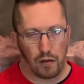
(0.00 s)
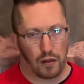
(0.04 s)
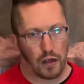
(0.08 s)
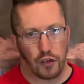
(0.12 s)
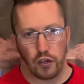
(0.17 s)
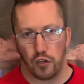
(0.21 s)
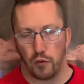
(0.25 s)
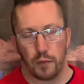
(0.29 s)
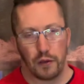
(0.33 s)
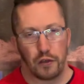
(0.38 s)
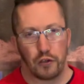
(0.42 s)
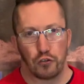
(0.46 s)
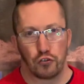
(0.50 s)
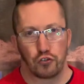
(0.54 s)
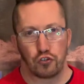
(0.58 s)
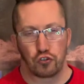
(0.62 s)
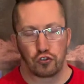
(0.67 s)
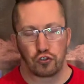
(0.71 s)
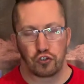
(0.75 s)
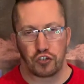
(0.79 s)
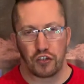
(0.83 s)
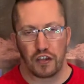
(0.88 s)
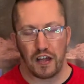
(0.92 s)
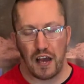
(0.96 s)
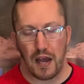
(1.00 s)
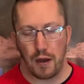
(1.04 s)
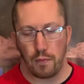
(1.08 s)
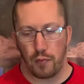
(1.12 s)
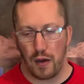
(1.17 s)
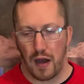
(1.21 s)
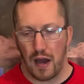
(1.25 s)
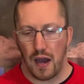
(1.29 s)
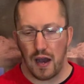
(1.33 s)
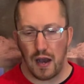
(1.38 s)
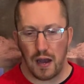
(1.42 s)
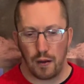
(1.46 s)
let you be the judge of that, but
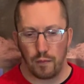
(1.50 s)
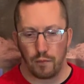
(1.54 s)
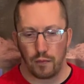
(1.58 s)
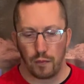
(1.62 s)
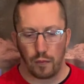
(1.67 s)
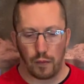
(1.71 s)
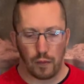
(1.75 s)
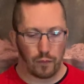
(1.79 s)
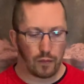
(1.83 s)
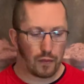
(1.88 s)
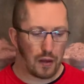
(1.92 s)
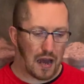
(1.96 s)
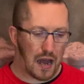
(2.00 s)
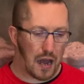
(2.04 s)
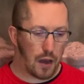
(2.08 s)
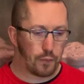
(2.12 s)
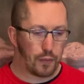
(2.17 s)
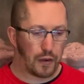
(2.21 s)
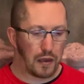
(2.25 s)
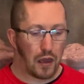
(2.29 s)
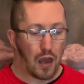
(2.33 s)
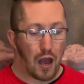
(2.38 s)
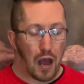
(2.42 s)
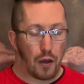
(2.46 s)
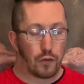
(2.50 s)
I'm happy.